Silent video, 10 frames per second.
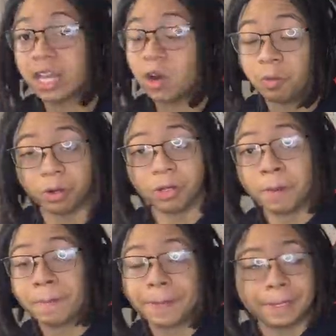a weirdo.
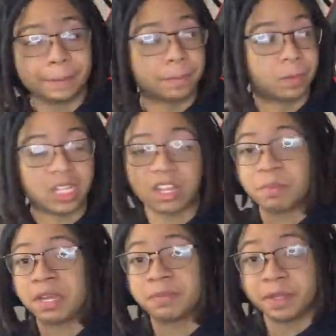That's going to be